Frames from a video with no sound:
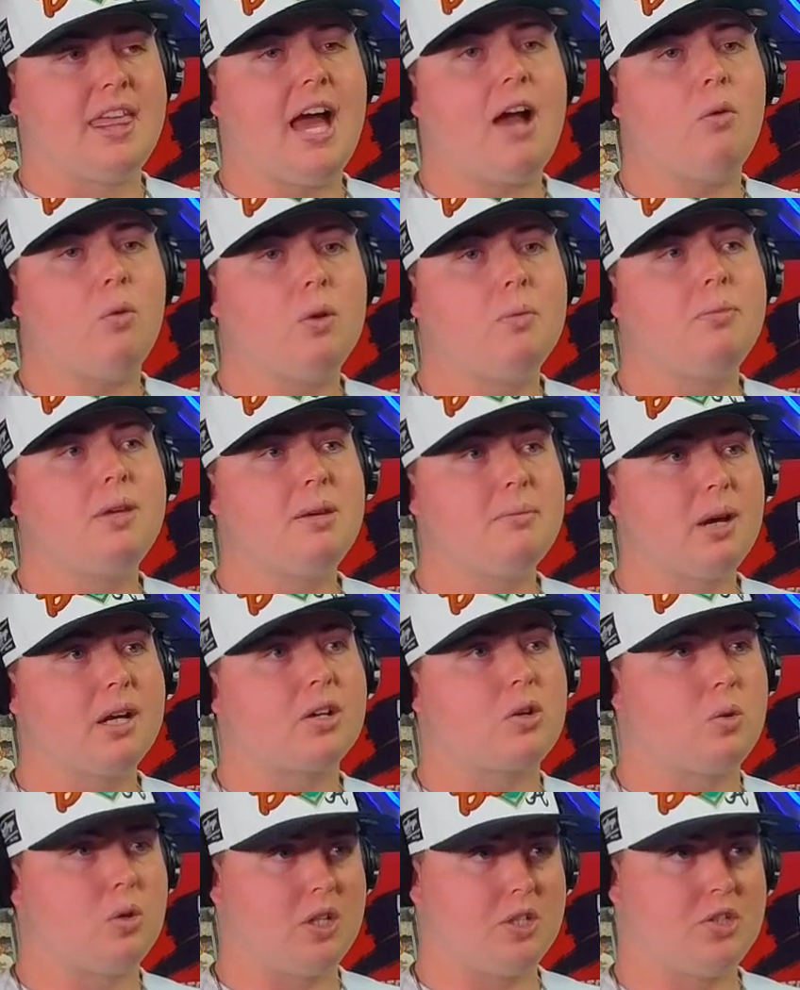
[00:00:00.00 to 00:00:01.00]
That would be
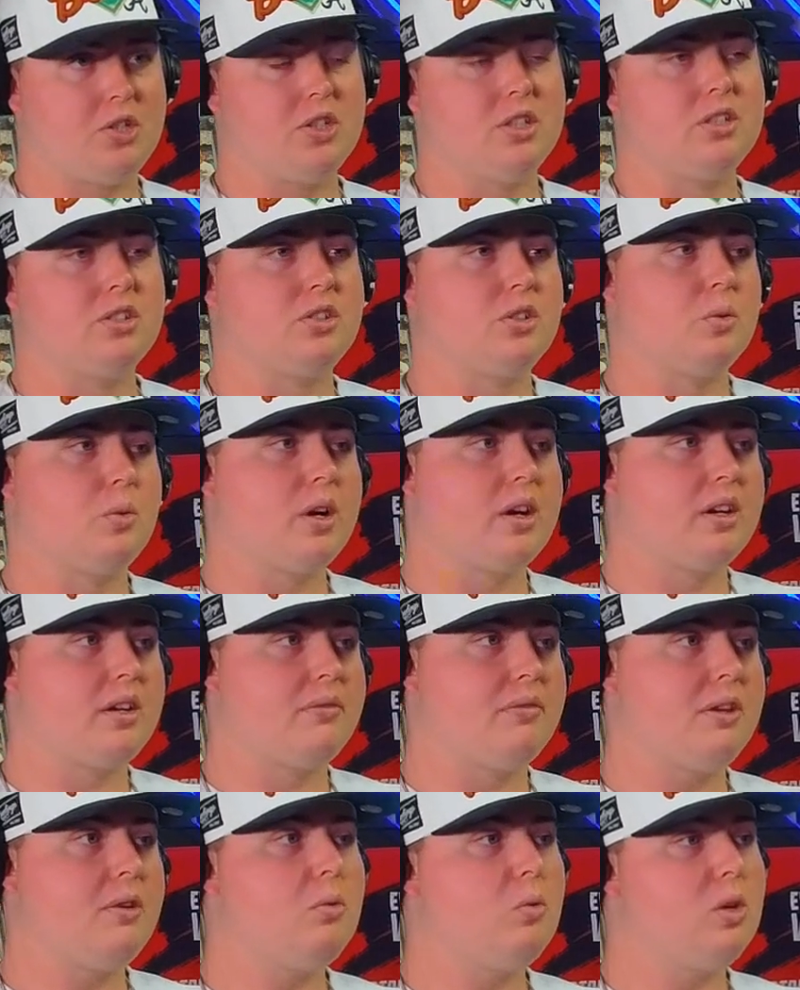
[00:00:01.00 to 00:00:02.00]
my question. To where
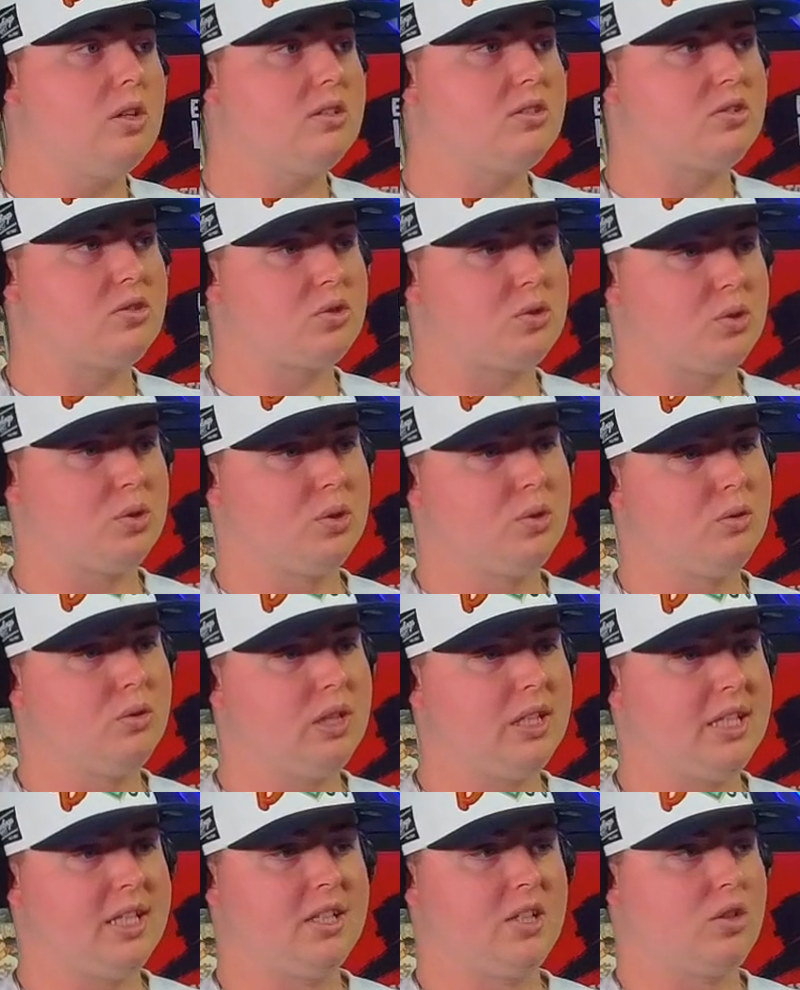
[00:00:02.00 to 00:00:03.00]
if it was
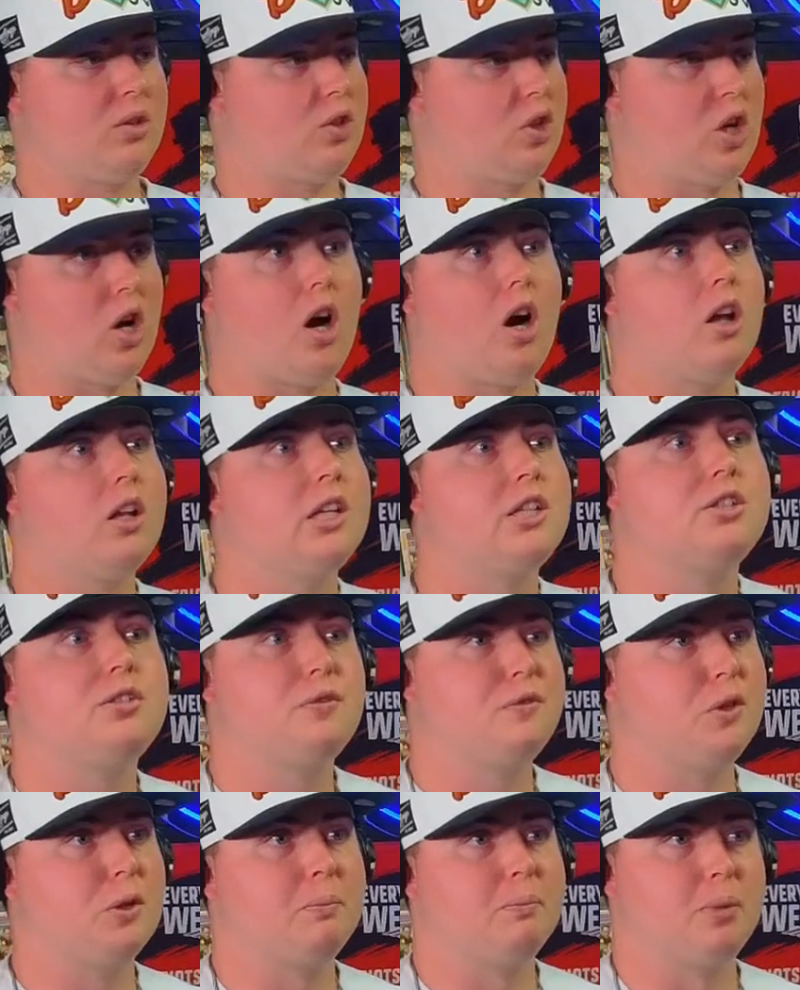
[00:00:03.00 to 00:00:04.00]
truly college
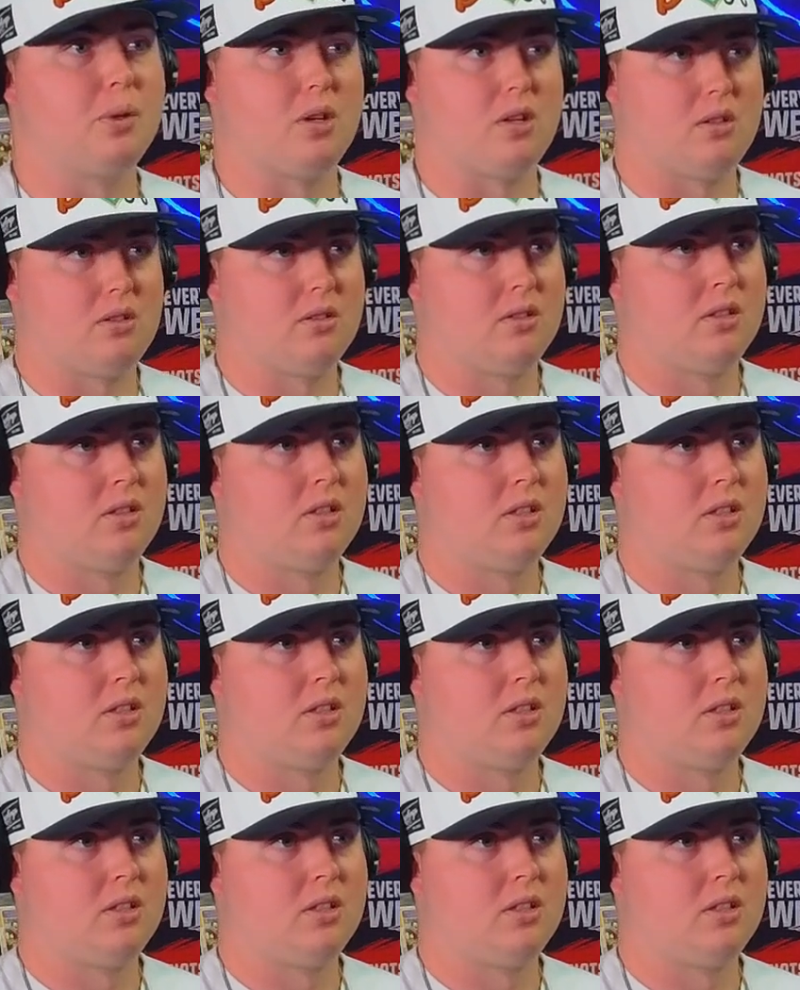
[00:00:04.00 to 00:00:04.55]
football.